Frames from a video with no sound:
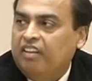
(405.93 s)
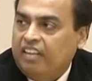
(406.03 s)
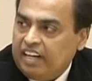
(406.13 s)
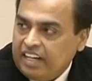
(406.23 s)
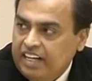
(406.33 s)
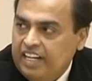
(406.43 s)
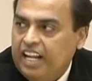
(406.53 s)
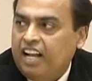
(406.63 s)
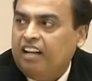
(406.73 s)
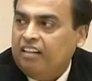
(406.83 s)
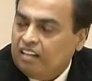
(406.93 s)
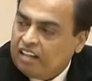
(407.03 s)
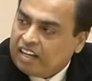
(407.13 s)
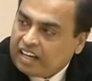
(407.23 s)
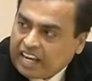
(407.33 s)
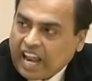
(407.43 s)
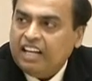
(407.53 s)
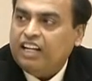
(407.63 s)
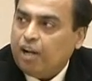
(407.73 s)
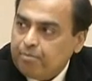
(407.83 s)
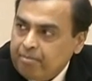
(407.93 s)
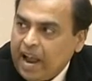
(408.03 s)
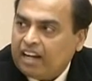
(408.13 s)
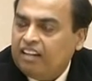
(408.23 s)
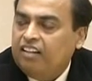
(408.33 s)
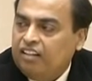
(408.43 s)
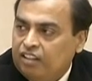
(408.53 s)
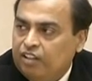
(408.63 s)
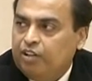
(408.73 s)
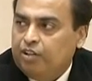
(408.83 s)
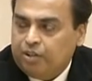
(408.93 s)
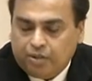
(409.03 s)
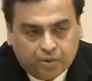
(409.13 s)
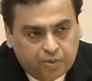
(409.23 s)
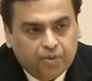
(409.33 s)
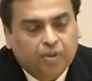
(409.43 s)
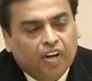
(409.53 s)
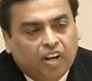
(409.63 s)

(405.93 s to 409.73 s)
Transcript: that India can come back to